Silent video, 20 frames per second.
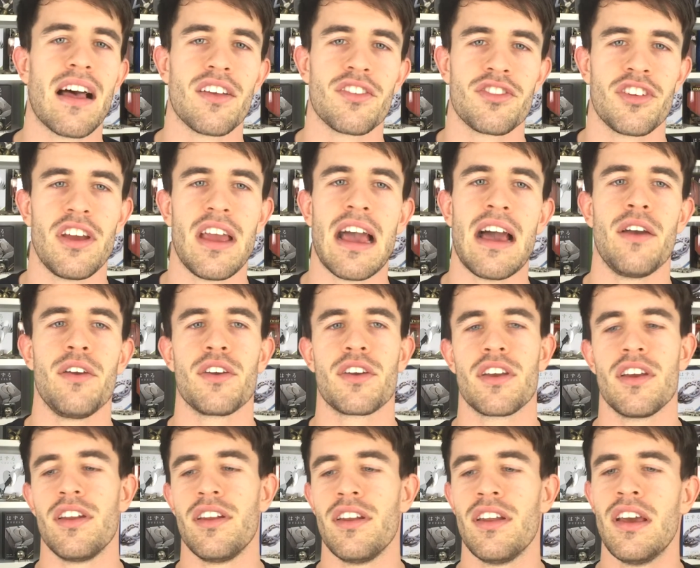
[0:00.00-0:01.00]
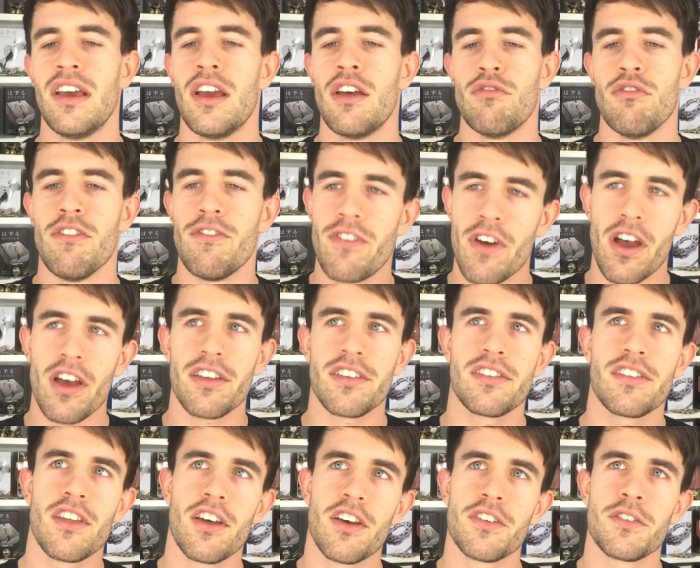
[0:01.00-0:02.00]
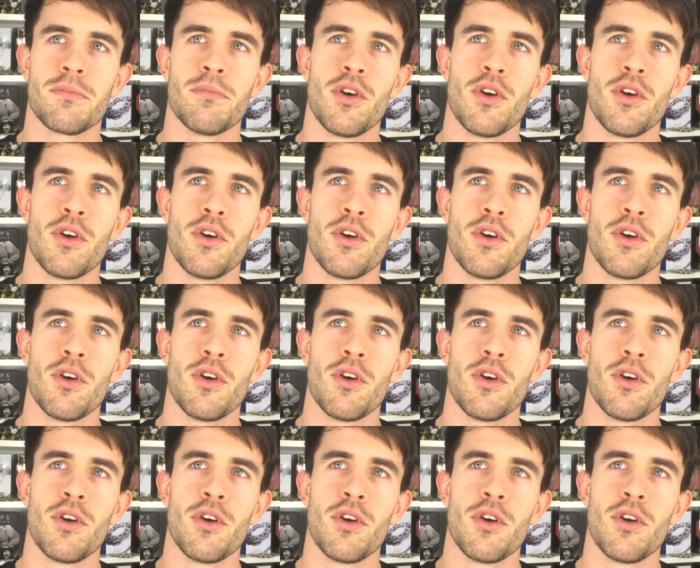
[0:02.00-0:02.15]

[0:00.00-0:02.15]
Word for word: I'll show you how you can reverse those